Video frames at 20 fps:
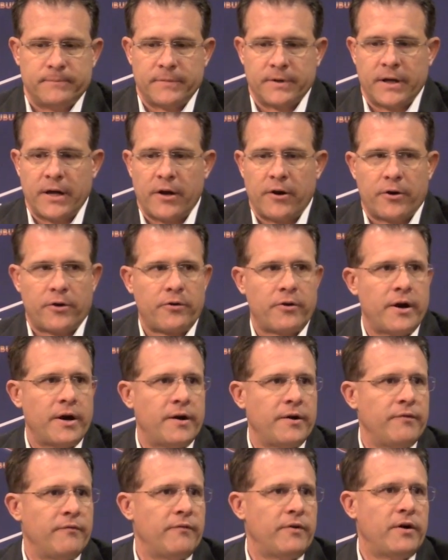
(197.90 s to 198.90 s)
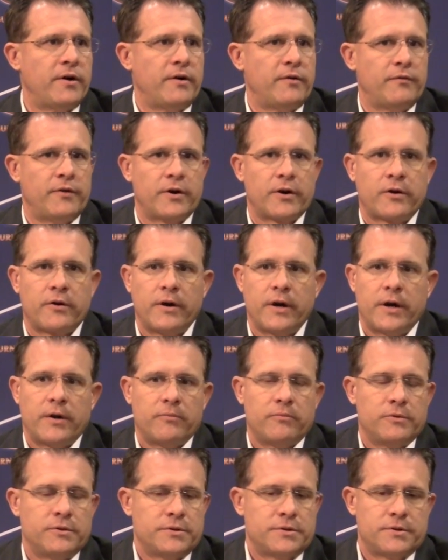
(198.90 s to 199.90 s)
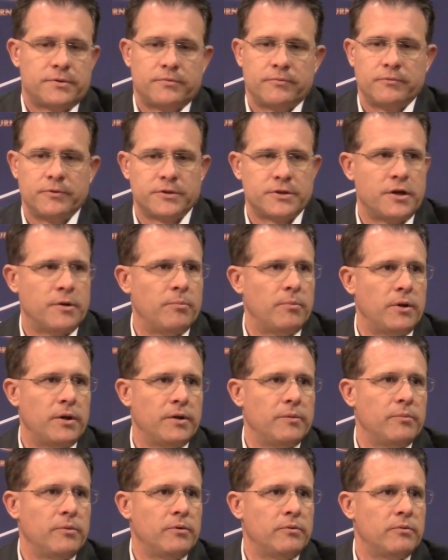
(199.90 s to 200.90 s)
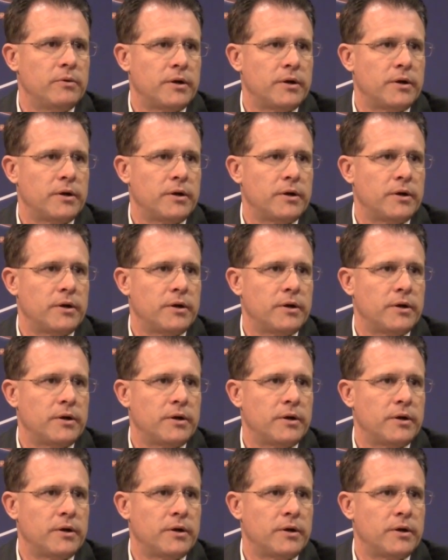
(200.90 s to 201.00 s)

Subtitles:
We got our crowd involved, and our crowd was unbelievable.